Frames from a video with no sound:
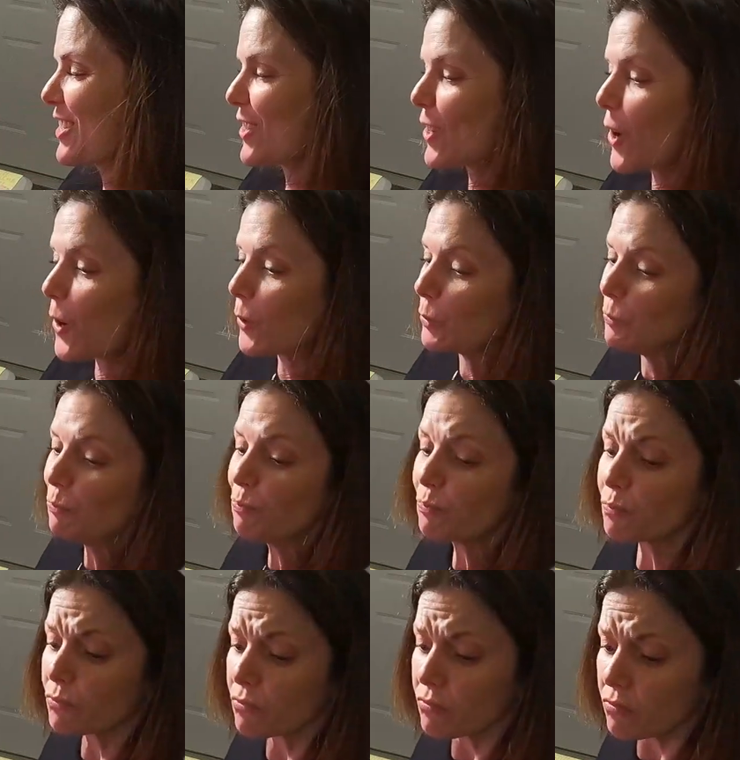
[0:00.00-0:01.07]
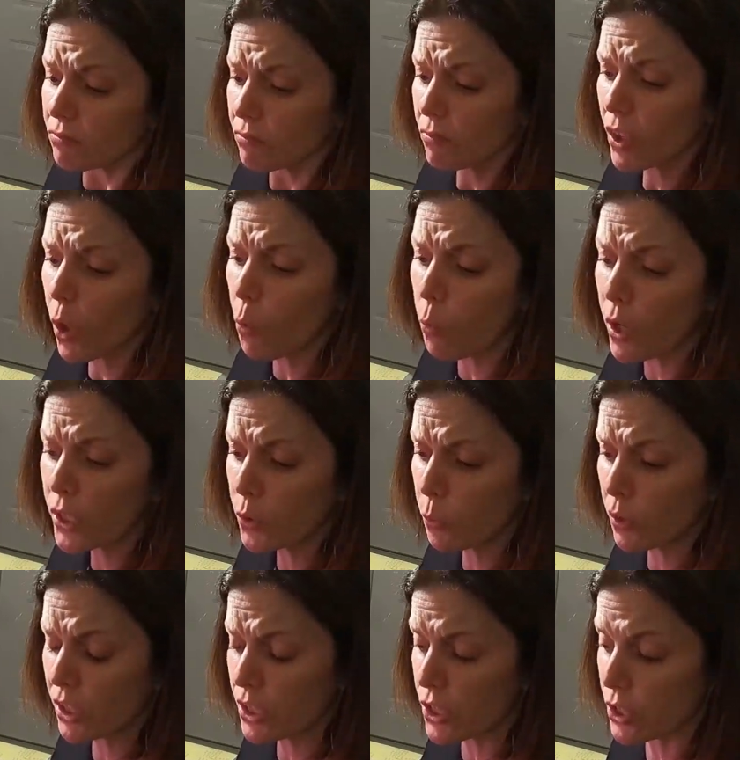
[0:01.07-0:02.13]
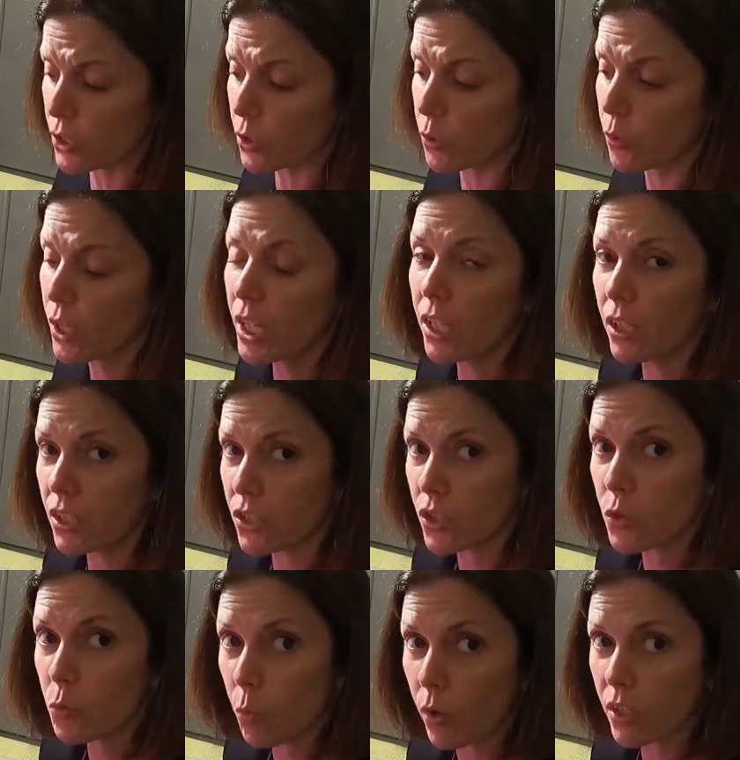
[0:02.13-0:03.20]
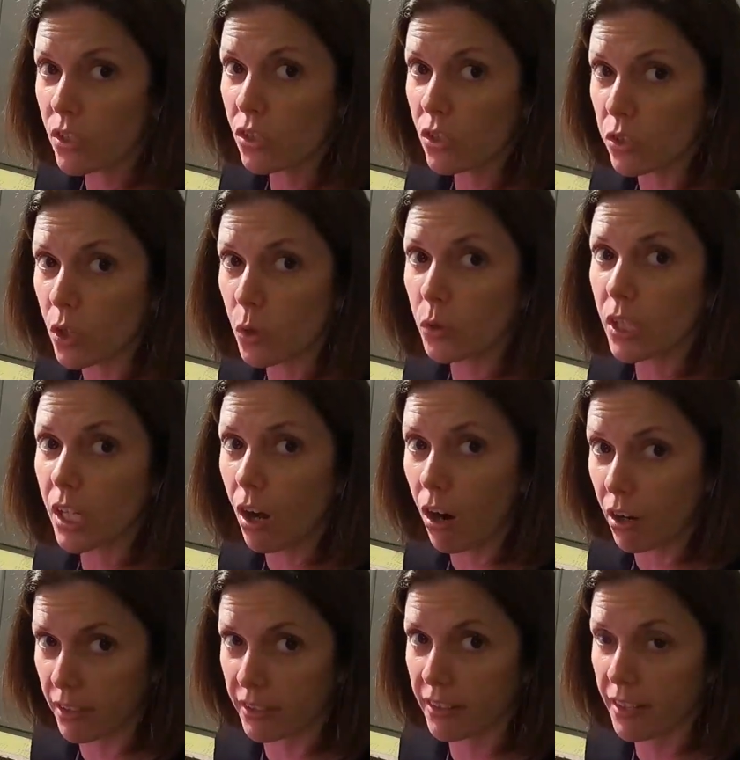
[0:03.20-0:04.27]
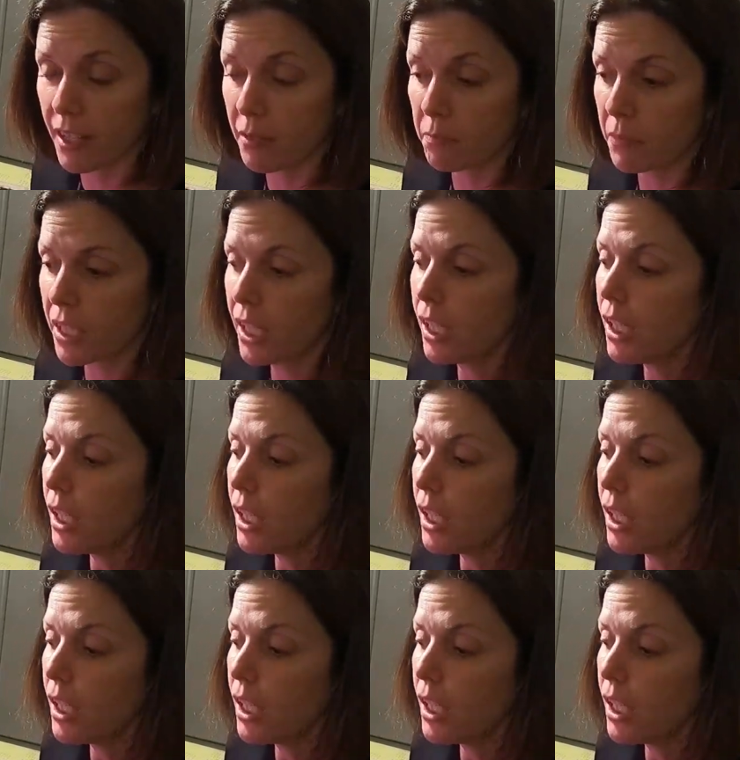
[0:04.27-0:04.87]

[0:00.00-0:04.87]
So what you want to do is you want to slowly harden them.